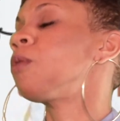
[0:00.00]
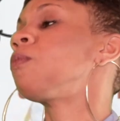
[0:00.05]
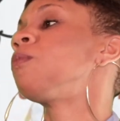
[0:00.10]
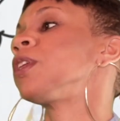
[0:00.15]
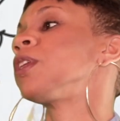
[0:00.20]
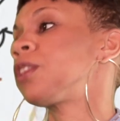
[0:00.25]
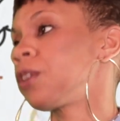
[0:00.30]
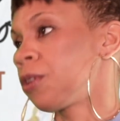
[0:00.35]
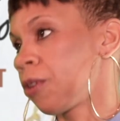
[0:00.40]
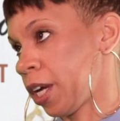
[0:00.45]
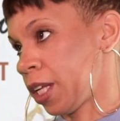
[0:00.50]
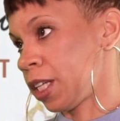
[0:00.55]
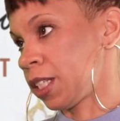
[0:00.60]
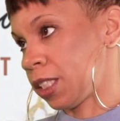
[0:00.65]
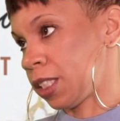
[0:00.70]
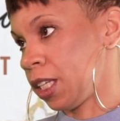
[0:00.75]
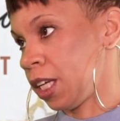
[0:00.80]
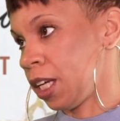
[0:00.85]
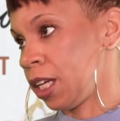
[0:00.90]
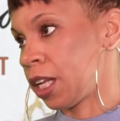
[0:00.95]
with the
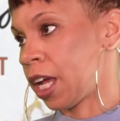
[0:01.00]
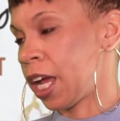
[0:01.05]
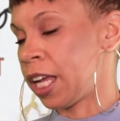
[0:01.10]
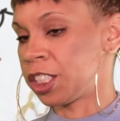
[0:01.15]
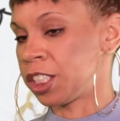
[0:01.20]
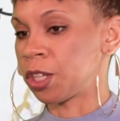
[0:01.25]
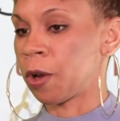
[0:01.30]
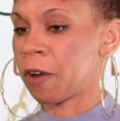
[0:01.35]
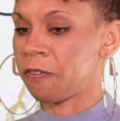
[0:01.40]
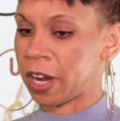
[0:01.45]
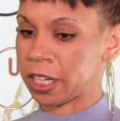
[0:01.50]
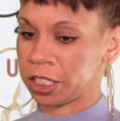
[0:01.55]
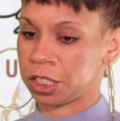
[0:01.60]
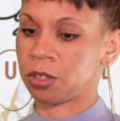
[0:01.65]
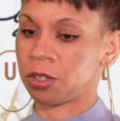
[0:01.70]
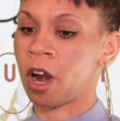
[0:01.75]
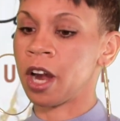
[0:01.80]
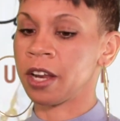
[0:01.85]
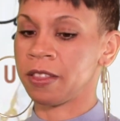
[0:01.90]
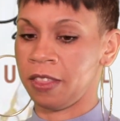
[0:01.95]
greatest need. And so if I
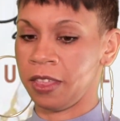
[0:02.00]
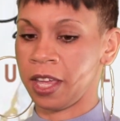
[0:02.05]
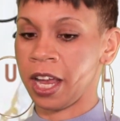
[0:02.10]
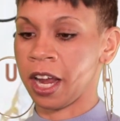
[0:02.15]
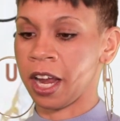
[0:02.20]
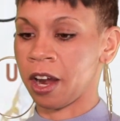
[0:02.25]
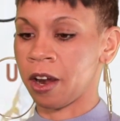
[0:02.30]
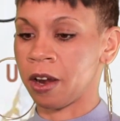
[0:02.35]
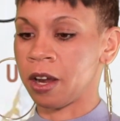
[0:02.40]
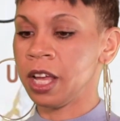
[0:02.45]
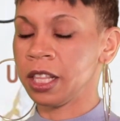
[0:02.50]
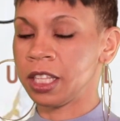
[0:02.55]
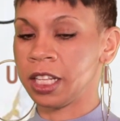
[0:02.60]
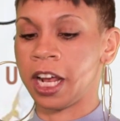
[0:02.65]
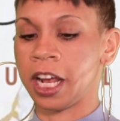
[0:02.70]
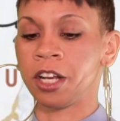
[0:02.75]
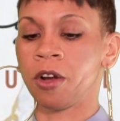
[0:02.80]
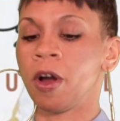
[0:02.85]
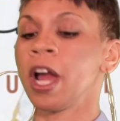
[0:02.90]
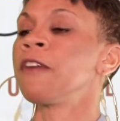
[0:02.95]
start there, then
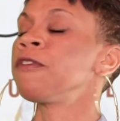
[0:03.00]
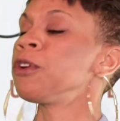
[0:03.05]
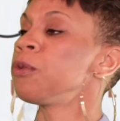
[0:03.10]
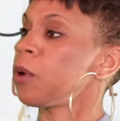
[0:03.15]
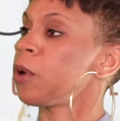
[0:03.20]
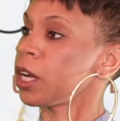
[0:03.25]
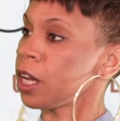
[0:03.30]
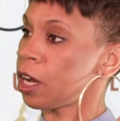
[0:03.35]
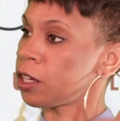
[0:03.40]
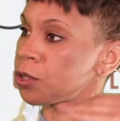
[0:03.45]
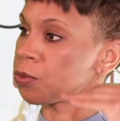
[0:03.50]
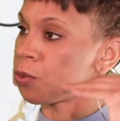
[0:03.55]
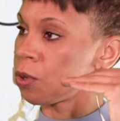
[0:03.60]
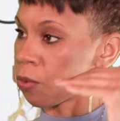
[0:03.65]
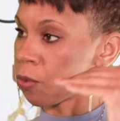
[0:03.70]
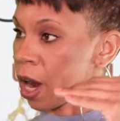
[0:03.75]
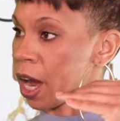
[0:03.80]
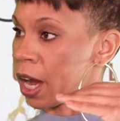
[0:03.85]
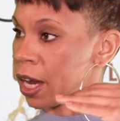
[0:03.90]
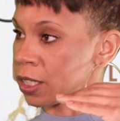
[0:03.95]
I know everyone else will
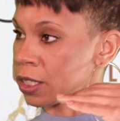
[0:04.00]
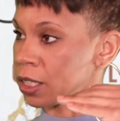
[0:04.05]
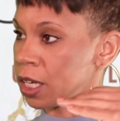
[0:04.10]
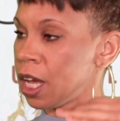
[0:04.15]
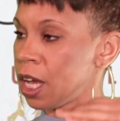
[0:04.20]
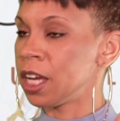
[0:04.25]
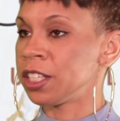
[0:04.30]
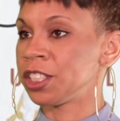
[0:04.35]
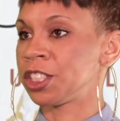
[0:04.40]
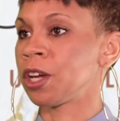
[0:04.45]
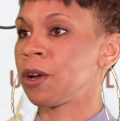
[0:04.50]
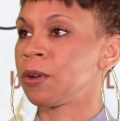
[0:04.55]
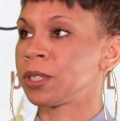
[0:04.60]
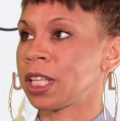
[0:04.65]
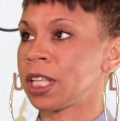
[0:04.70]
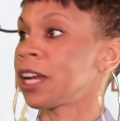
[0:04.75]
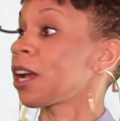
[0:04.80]
rise. So it's like